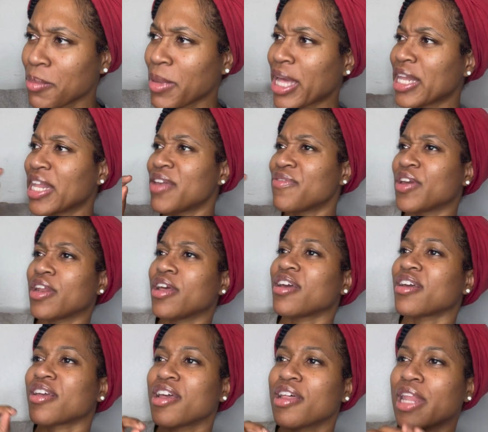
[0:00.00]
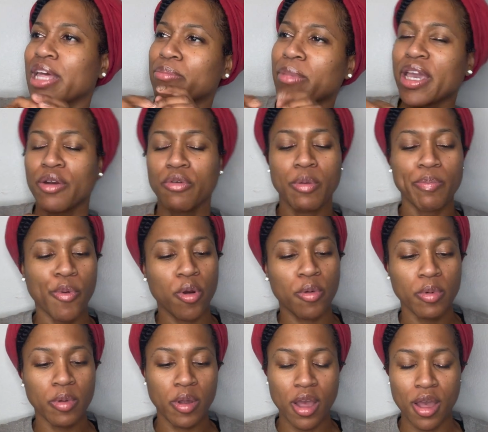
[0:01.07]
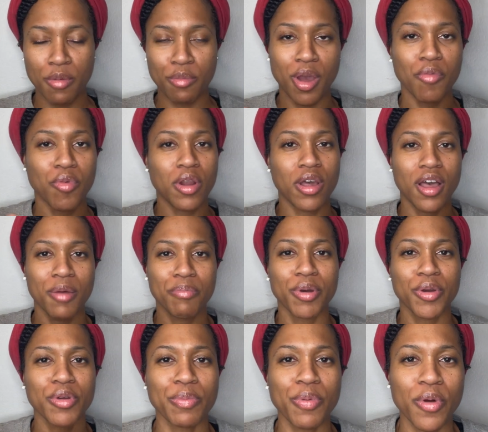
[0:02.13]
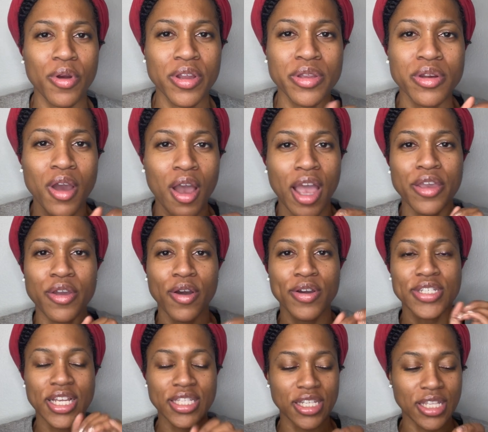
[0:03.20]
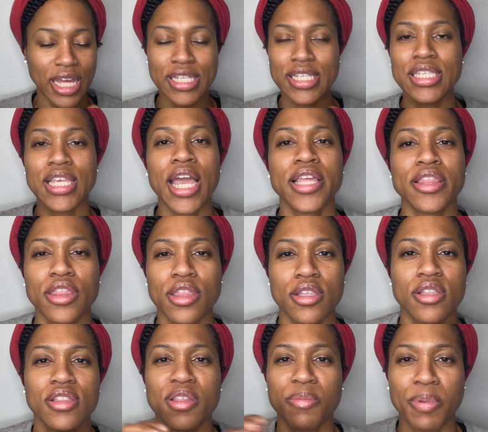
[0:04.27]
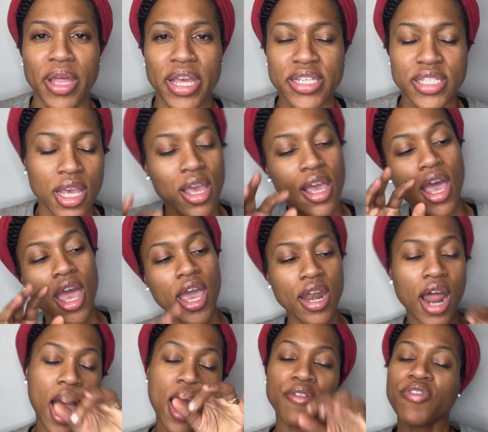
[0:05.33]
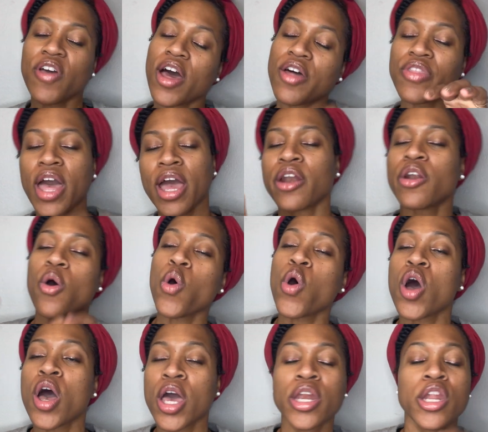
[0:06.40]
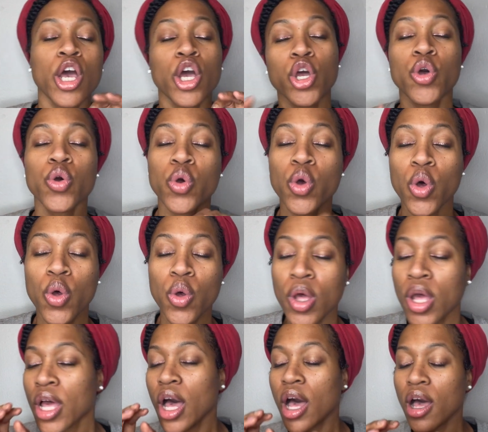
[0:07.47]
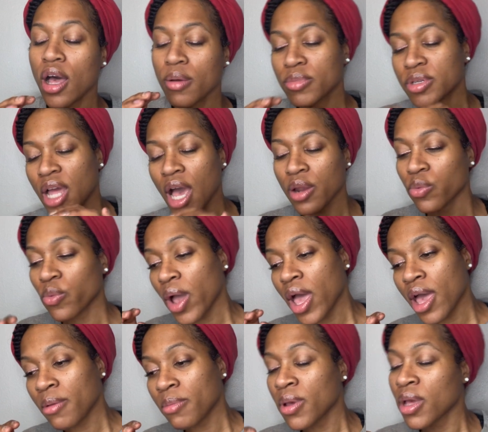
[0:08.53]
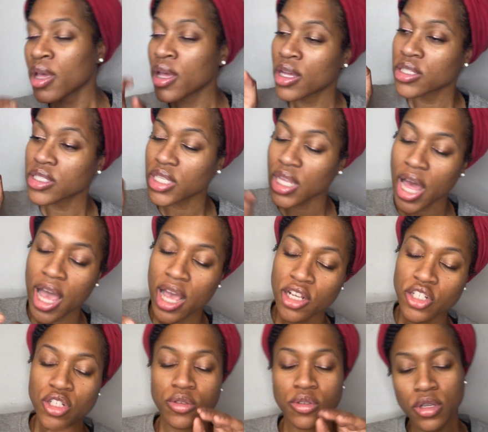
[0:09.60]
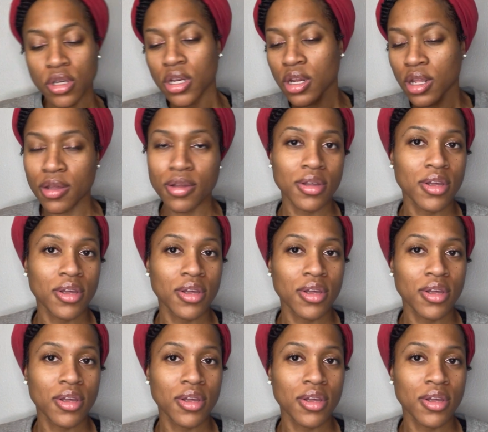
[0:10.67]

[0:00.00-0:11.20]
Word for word: like leaving, like making a report, um, a, a book report. You know how you always have to like cite the, the place. And I found that on Google, um, dot web slash, ooh,